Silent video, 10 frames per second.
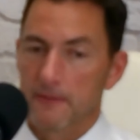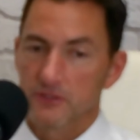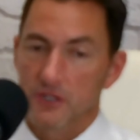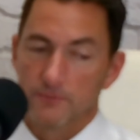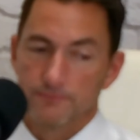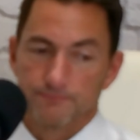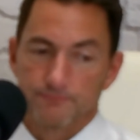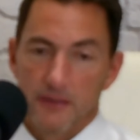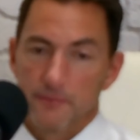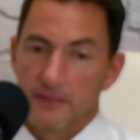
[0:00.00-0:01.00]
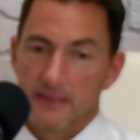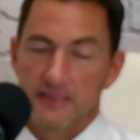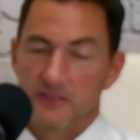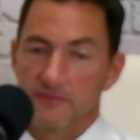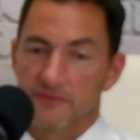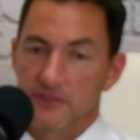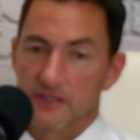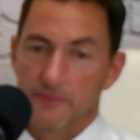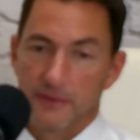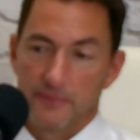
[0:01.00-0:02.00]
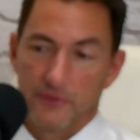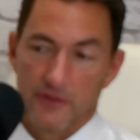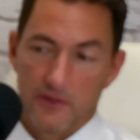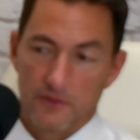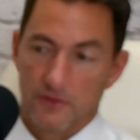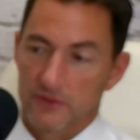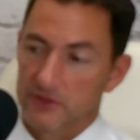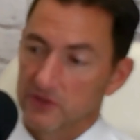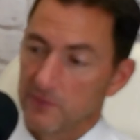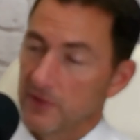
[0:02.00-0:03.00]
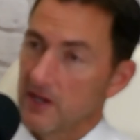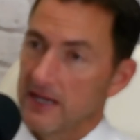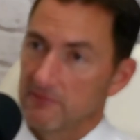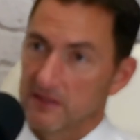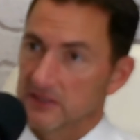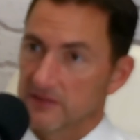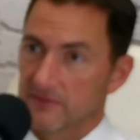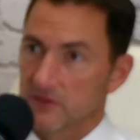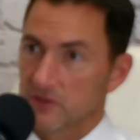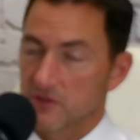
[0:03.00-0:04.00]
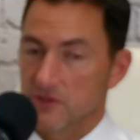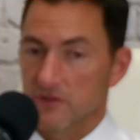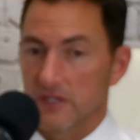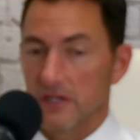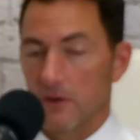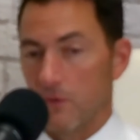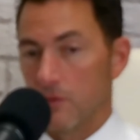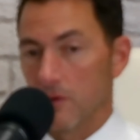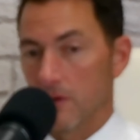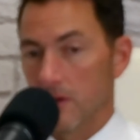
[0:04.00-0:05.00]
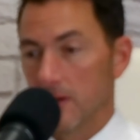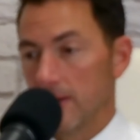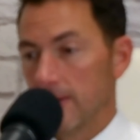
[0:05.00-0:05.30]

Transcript: So But for some people, though, who are super high risk for surgery or